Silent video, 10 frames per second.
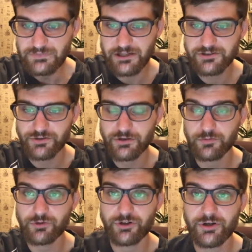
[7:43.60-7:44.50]
Antonio
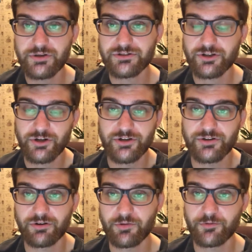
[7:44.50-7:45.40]
Arroyo, he took on
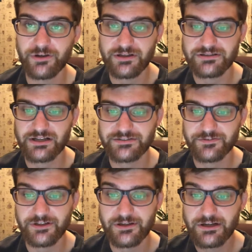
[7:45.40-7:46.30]
Duran Win his last
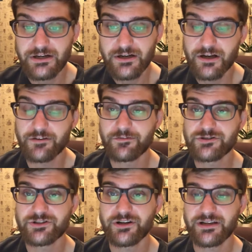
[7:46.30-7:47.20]
fight. In the
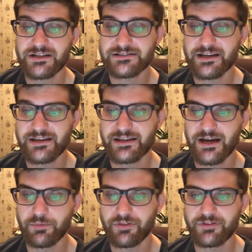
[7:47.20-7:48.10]
first round, he gets taken
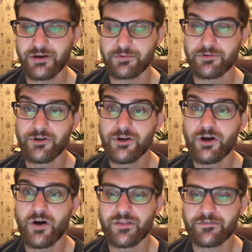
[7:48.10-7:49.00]
down with a double
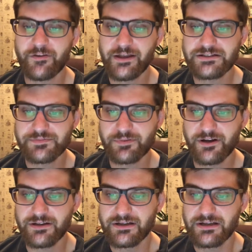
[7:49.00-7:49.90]
on the fence,
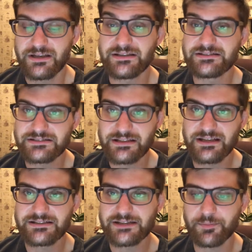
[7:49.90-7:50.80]
but he
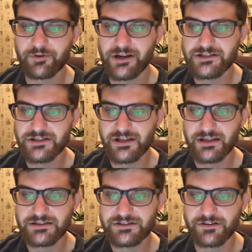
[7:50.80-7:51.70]
gets separation and
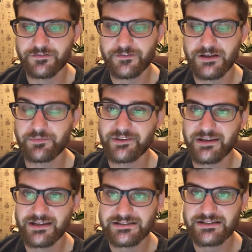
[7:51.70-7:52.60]
gets to the feet, but then
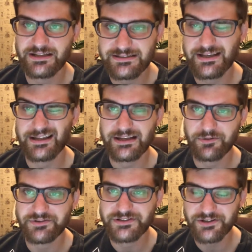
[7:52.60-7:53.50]
he gets taken down
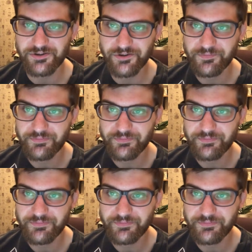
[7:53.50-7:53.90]
with a single,